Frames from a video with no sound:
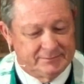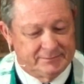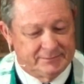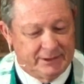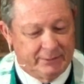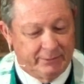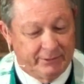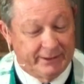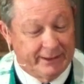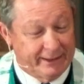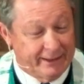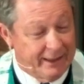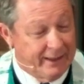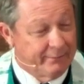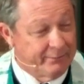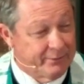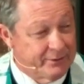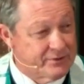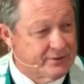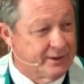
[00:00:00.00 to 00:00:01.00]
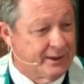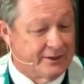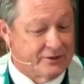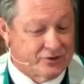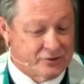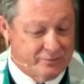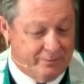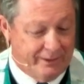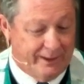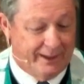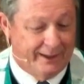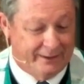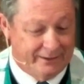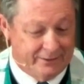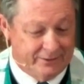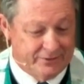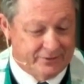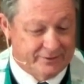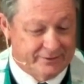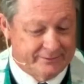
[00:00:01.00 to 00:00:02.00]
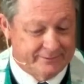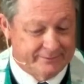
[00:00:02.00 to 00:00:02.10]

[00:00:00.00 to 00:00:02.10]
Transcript: And when that happens, God smiles.